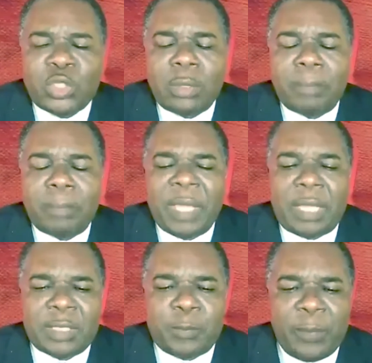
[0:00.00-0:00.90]
because
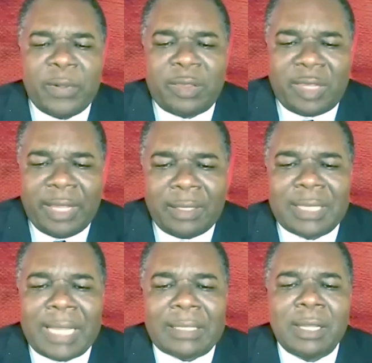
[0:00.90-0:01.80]
people think
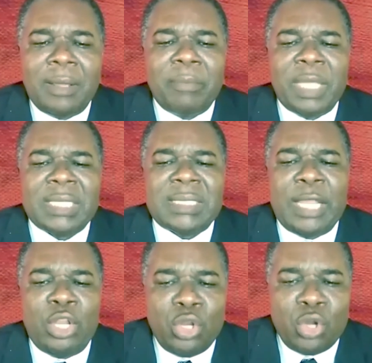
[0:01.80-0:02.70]
that because they
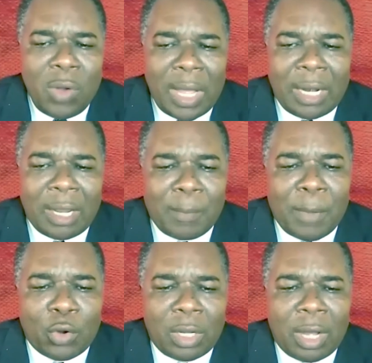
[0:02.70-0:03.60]
know a lot
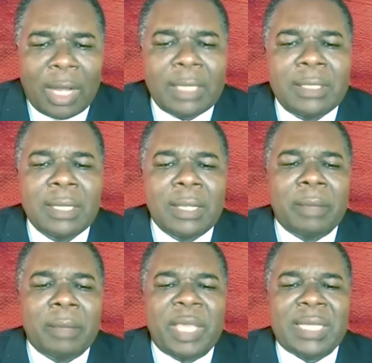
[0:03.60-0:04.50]
about God,
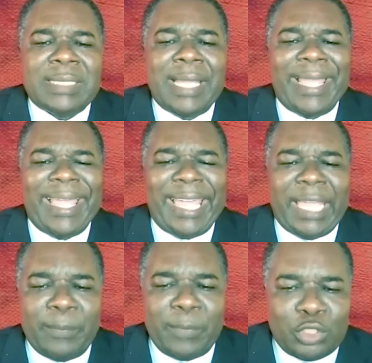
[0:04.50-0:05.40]
because they're
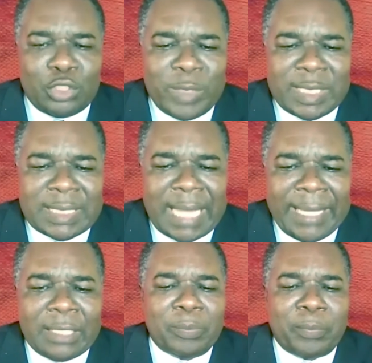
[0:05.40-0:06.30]
able to
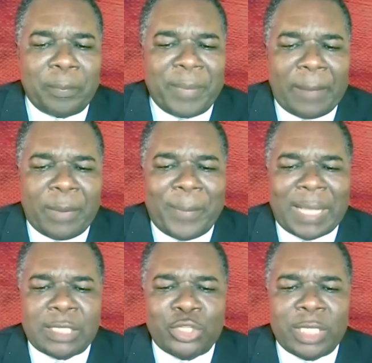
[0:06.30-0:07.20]
recite Bible
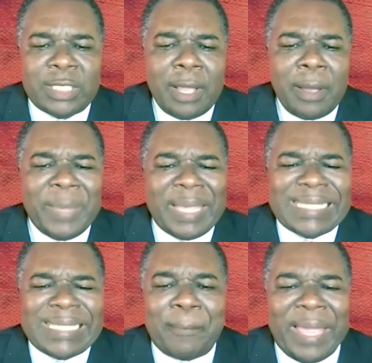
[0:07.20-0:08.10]
passages, because
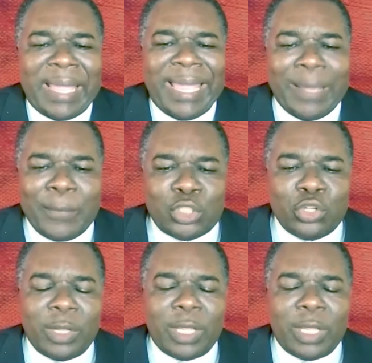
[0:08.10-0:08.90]
they've been able to,